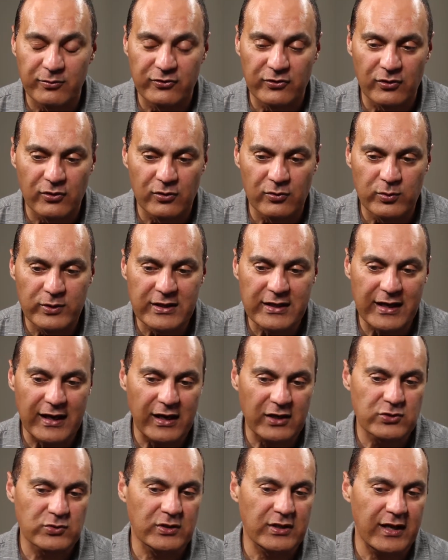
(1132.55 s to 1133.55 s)
So we
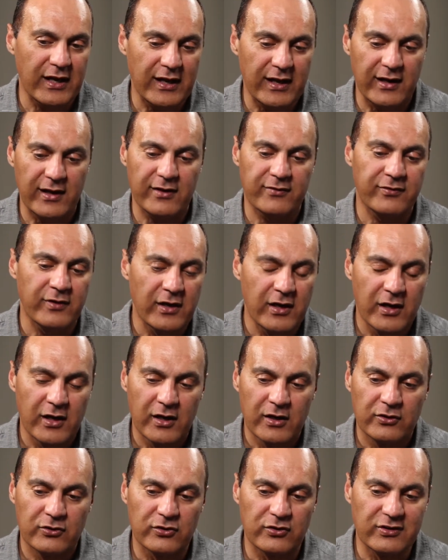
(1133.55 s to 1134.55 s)
actually have
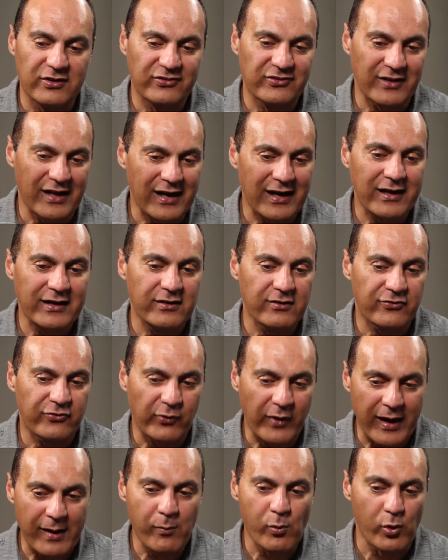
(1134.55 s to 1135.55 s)
to design the
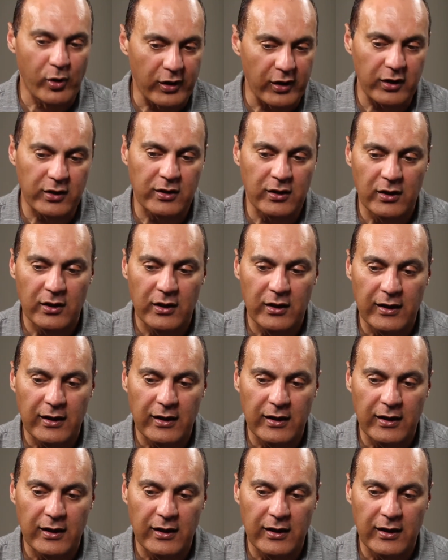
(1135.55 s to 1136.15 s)
framework